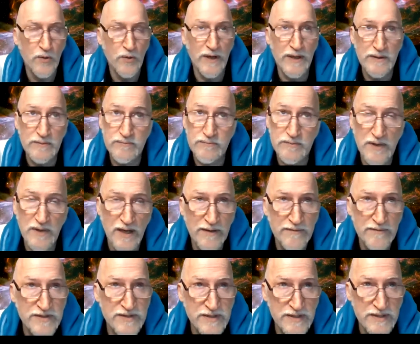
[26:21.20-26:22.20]
Well,
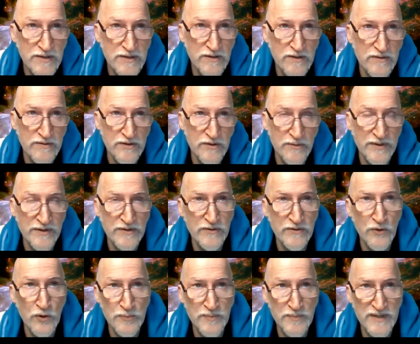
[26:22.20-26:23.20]
obviously they're they're in
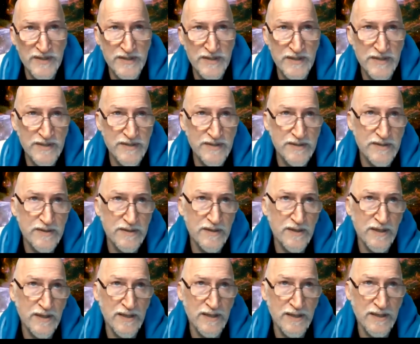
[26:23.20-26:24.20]
their own business.
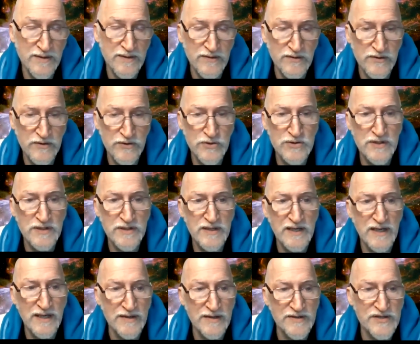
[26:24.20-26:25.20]
Uh, they're usually
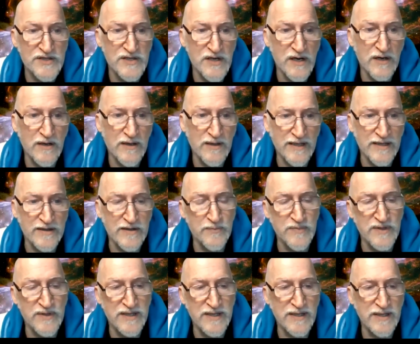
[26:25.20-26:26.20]
kind of start like the
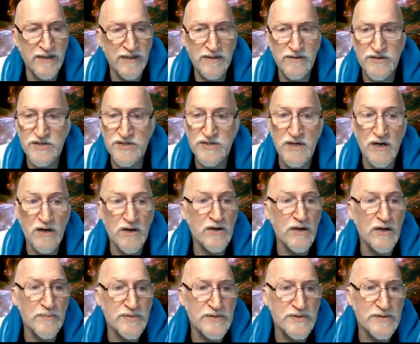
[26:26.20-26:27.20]
beginning, the
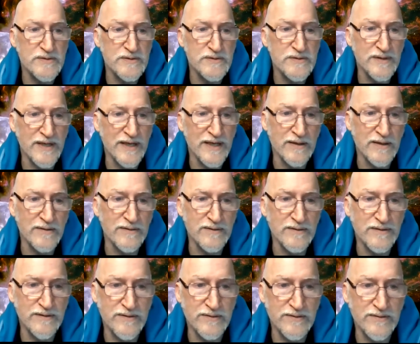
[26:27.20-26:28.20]
startups, like
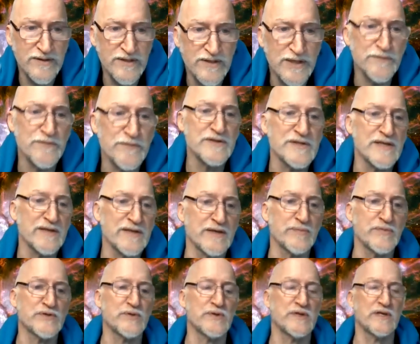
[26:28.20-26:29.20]
the, the difference I think
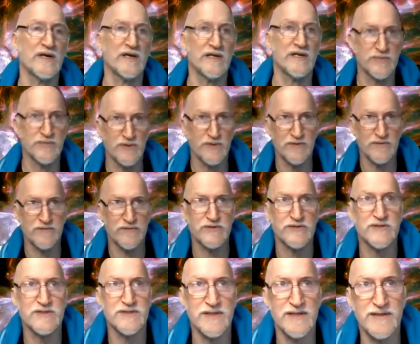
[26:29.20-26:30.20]
between the entrepreneur
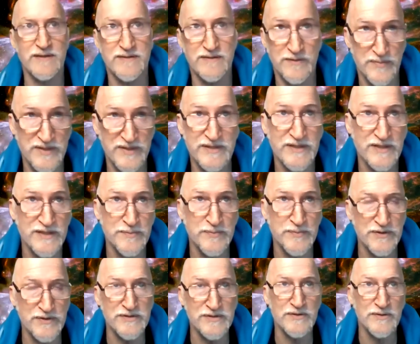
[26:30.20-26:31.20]
versus like the business
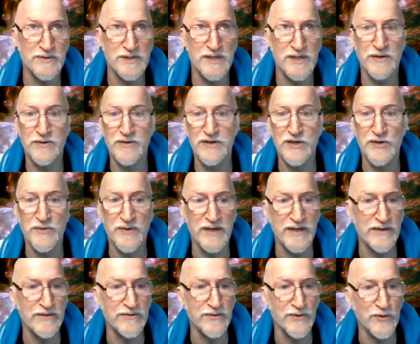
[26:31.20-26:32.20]
person who's already
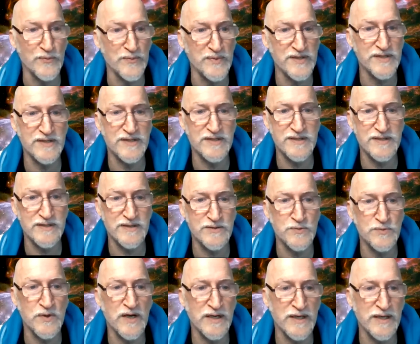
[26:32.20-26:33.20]
created their own business and is
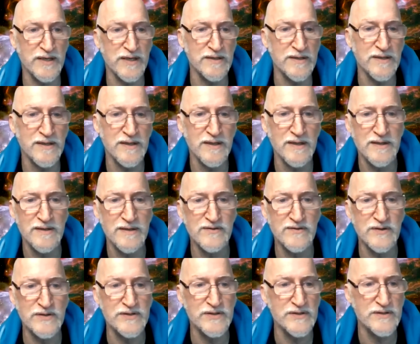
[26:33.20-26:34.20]
running it
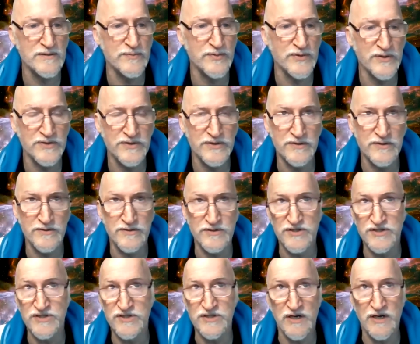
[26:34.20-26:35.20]
versus the person who's
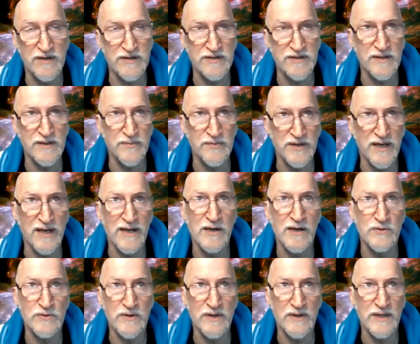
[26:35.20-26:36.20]
just starting something
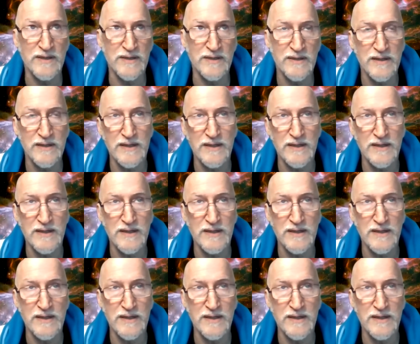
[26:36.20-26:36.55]
out, right?